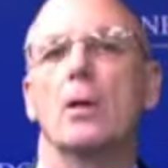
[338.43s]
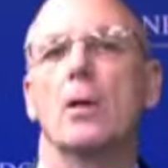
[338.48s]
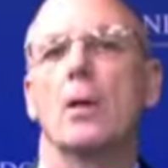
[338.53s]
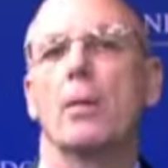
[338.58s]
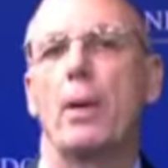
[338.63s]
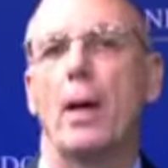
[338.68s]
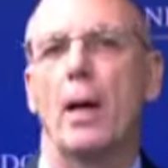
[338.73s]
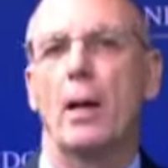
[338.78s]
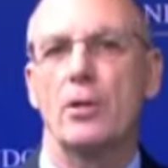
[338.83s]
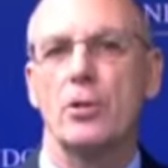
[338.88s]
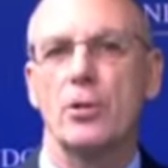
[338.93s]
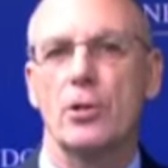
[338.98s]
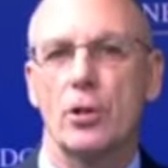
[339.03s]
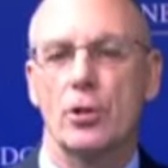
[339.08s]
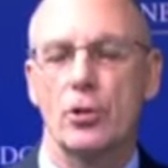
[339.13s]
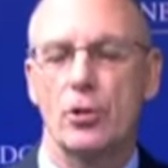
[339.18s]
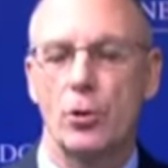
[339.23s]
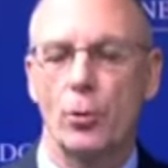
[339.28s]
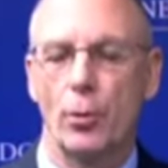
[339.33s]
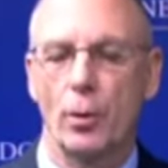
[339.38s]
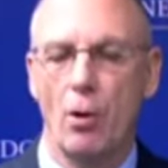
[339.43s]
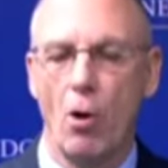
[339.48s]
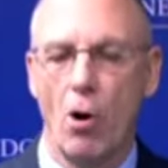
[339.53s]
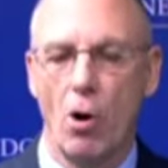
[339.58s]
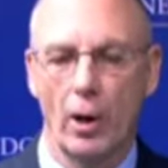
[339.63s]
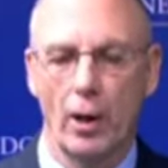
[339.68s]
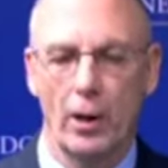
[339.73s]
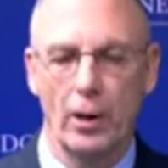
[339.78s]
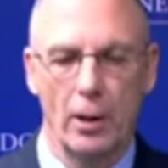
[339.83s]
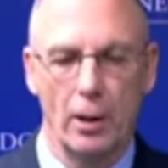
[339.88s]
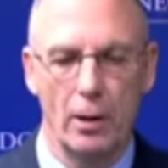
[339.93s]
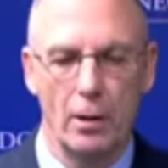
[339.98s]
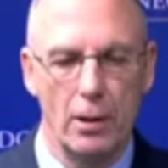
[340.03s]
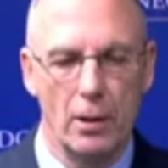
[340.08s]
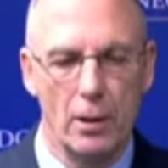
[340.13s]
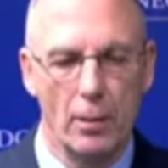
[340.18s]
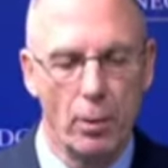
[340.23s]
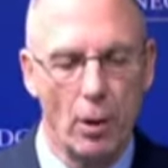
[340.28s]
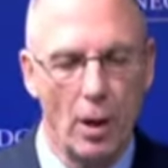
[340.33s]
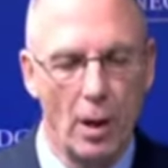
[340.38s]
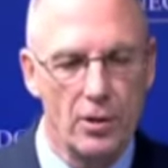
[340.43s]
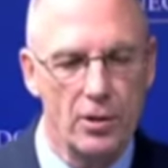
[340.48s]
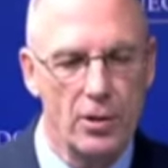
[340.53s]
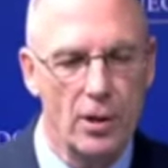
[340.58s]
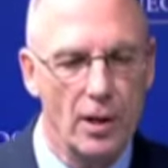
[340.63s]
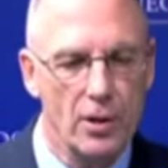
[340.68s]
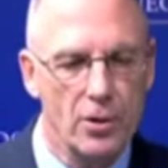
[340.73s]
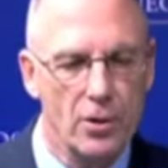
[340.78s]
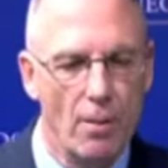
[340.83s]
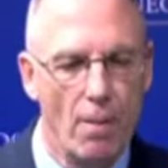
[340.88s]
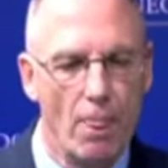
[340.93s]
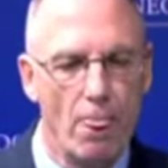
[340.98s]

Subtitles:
policy issue along in the process.